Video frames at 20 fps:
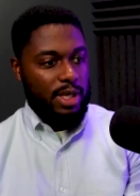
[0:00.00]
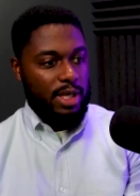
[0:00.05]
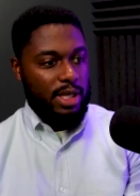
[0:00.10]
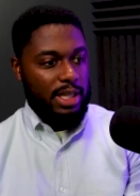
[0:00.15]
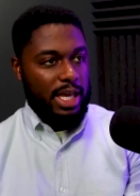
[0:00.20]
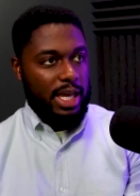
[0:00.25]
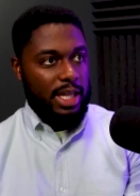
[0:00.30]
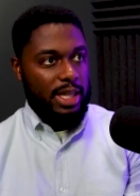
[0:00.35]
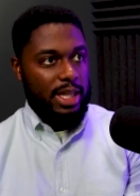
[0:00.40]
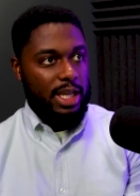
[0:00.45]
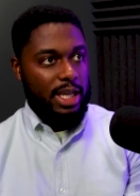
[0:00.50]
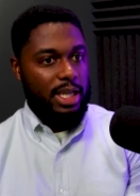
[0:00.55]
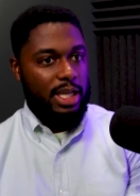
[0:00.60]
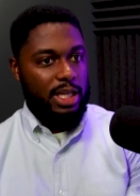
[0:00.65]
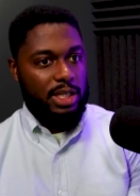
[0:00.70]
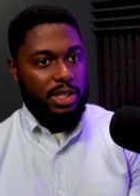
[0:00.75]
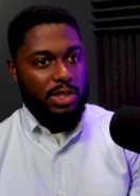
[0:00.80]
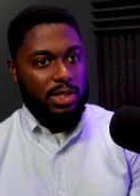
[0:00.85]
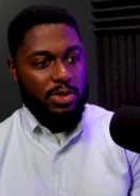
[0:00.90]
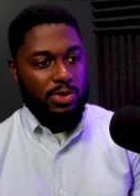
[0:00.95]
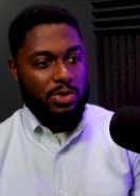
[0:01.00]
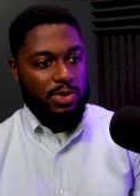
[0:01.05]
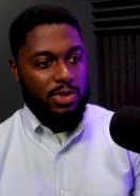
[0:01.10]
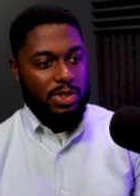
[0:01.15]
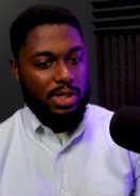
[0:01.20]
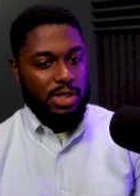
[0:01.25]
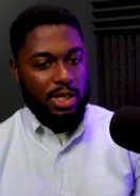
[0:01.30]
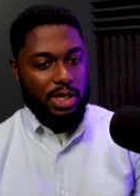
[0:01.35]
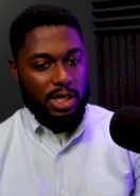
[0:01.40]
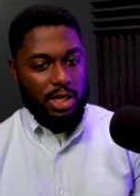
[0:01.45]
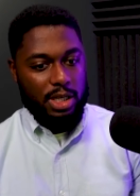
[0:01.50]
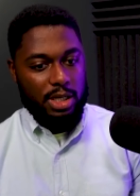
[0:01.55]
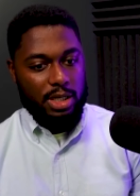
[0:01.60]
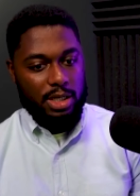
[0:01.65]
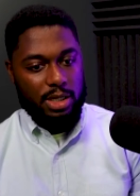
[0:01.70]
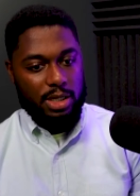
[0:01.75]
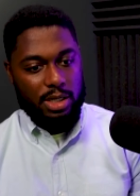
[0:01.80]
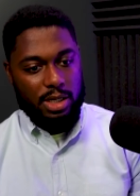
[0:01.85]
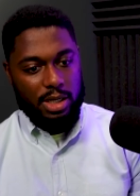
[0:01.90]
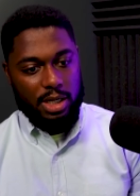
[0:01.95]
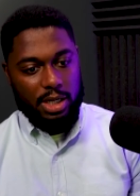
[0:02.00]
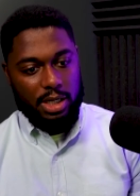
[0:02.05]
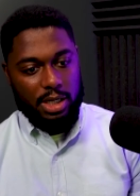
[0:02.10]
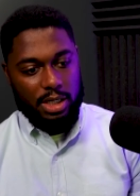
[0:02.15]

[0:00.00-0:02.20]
that they can use in uh,